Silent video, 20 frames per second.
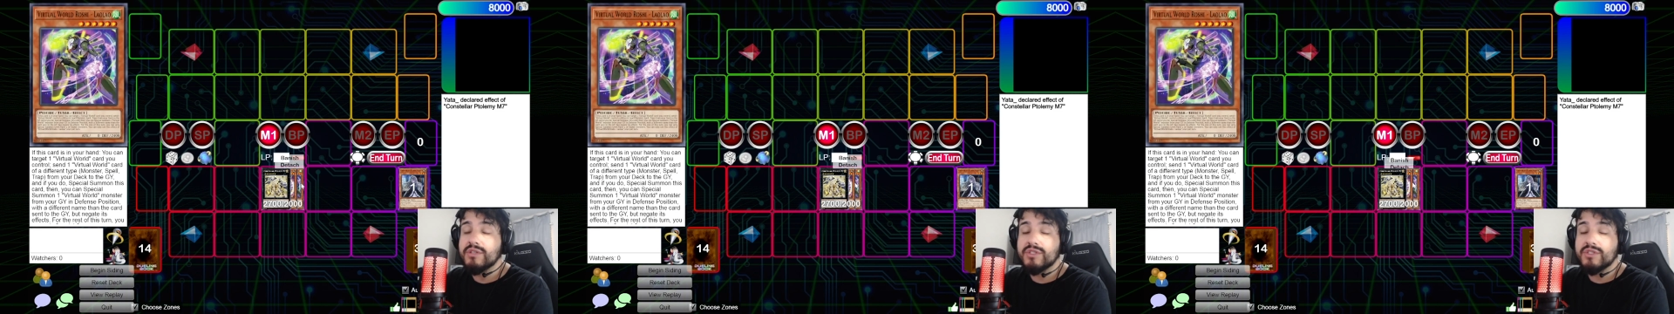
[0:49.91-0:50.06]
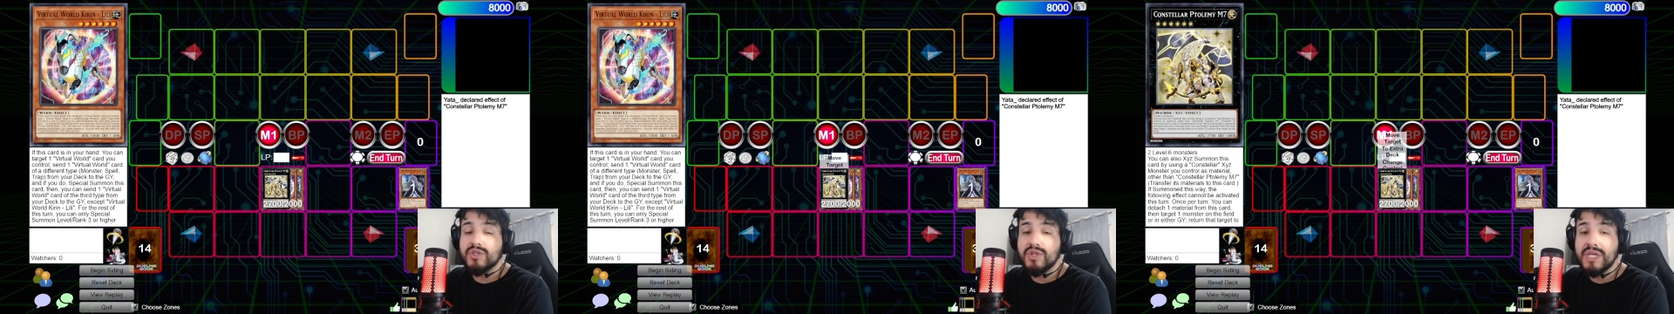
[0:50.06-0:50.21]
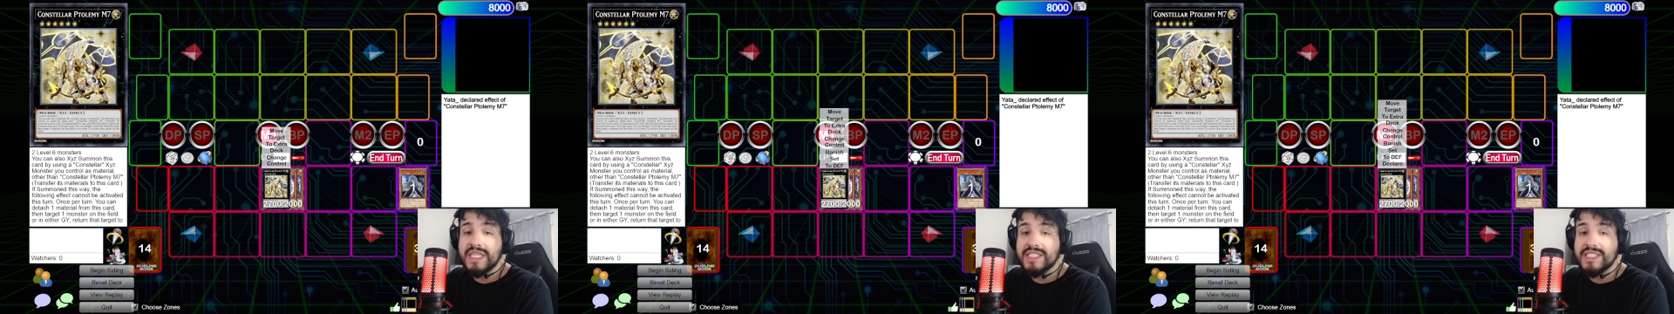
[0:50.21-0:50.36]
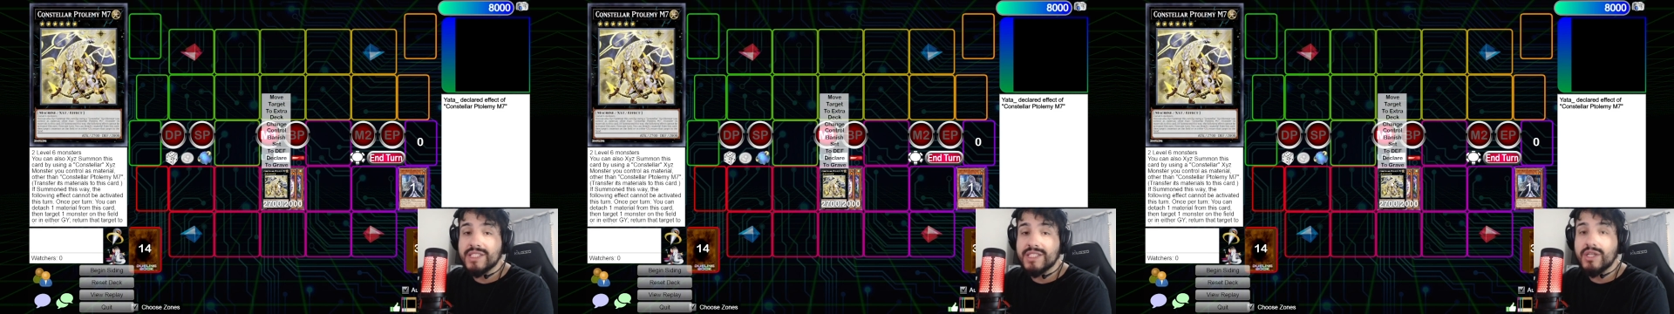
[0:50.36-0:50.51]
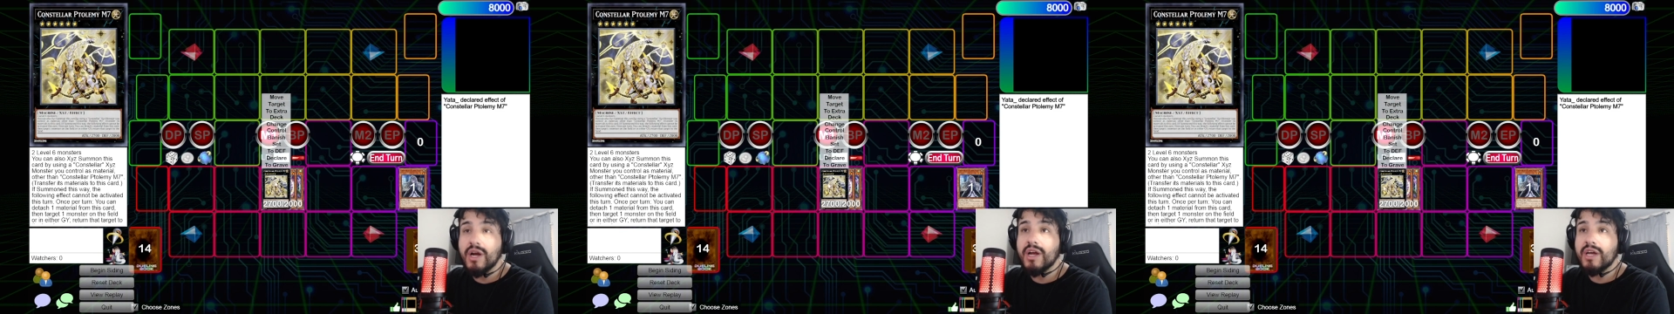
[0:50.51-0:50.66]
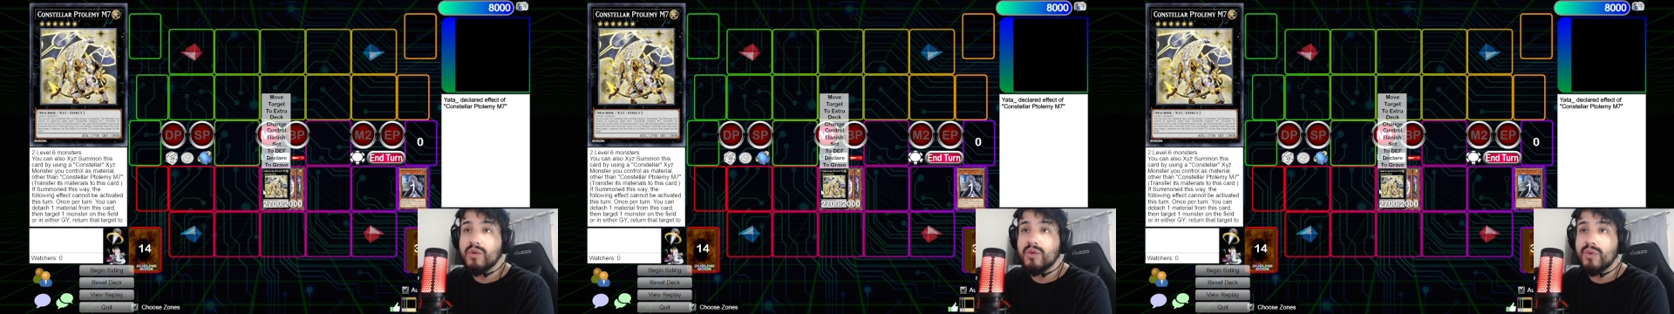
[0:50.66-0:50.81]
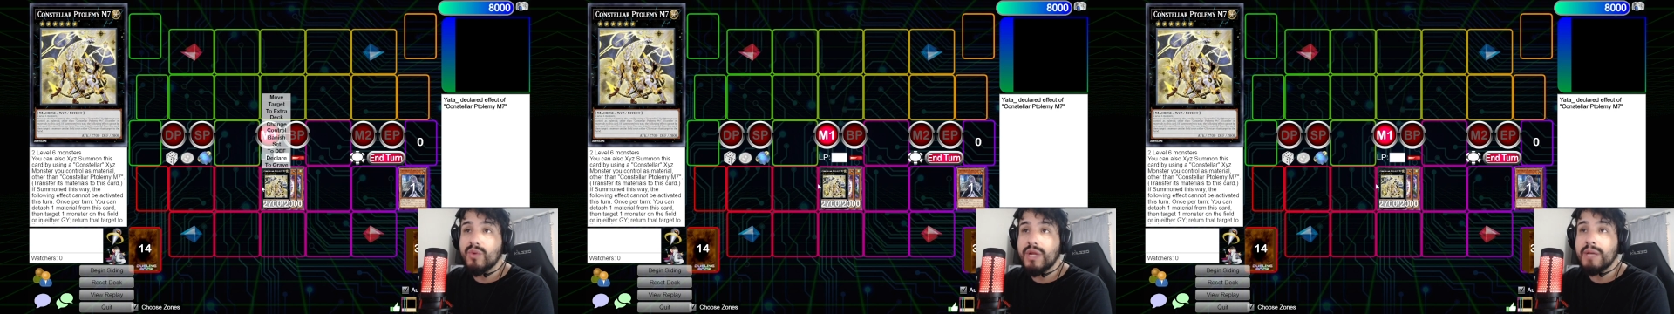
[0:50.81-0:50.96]
So you can
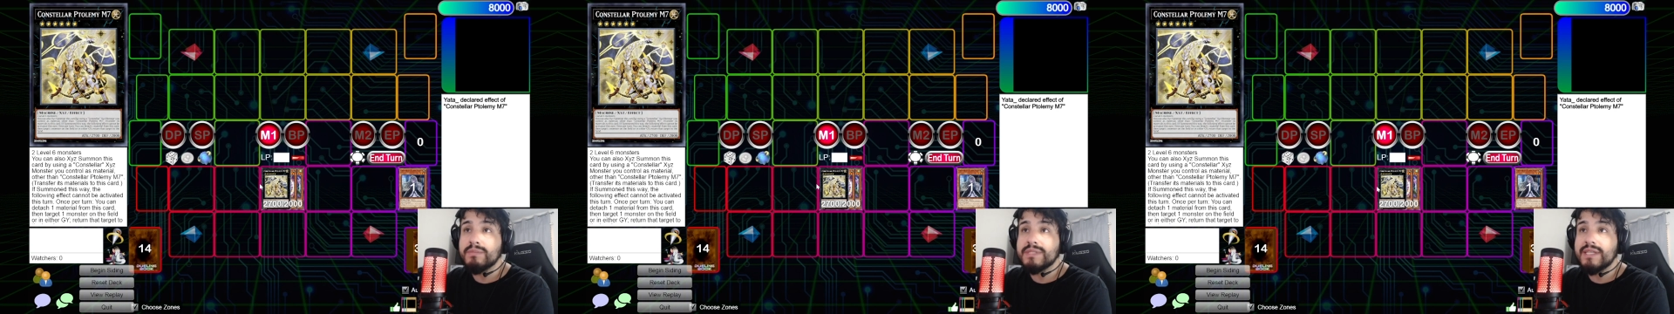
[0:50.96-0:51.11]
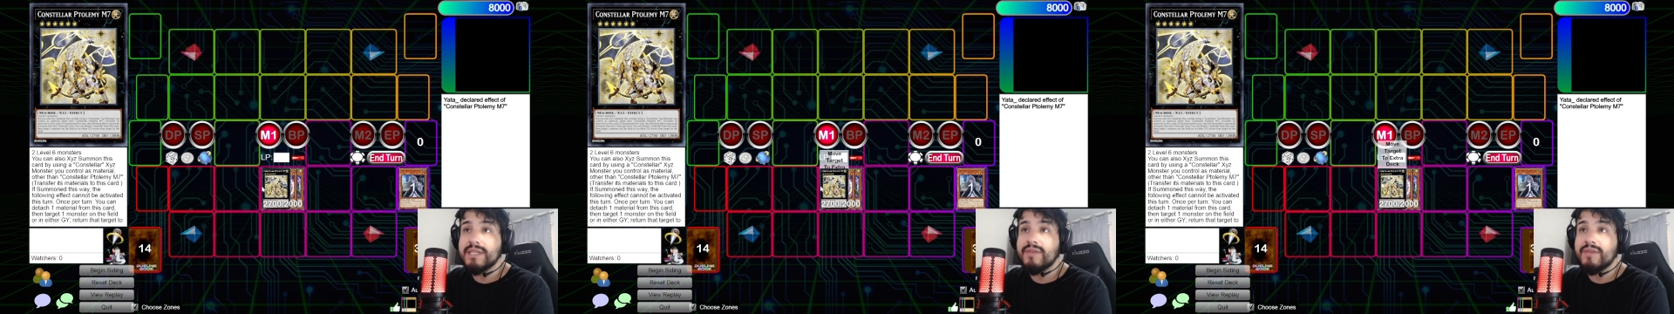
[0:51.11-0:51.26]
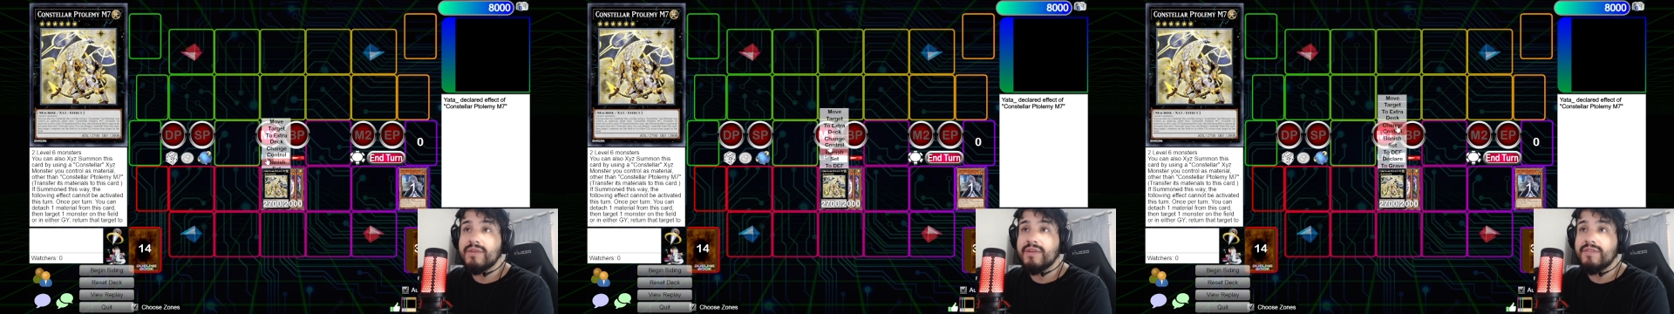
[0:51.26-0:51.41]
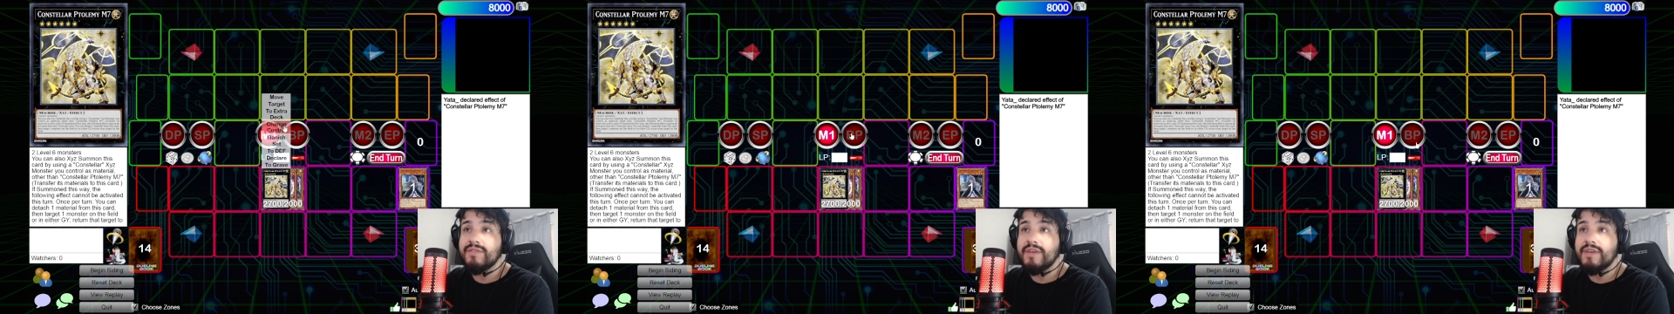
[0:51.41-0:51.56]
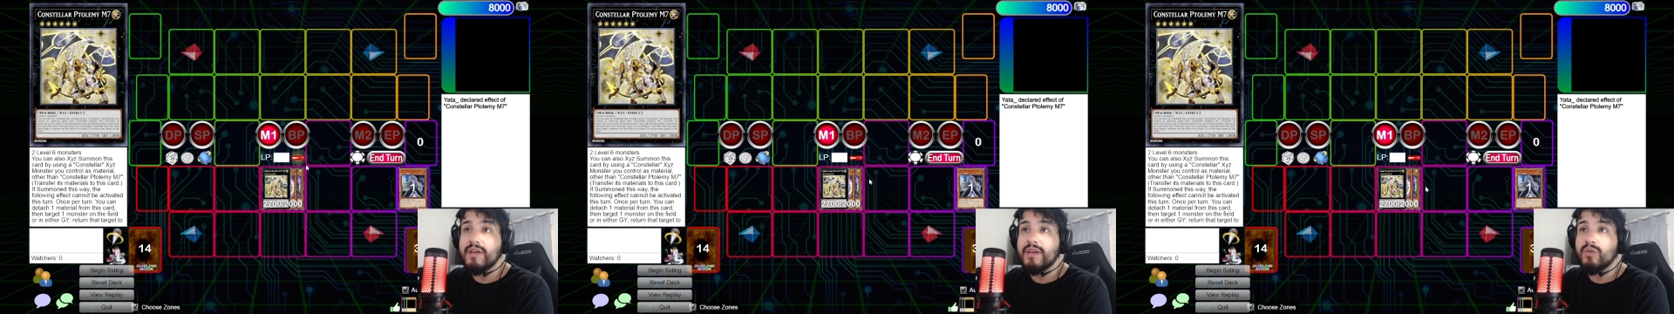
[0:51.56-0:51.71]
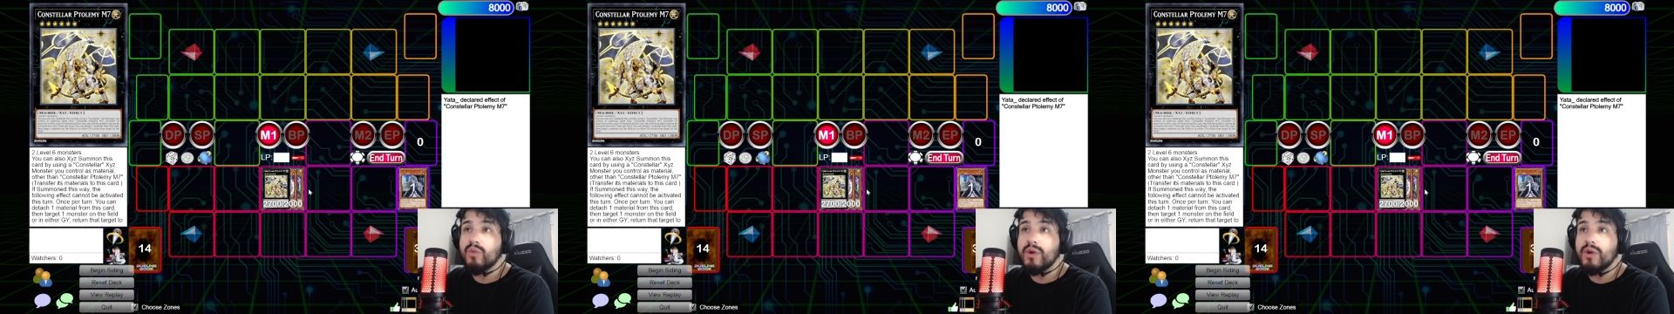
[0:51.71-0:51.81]
target with M7 effect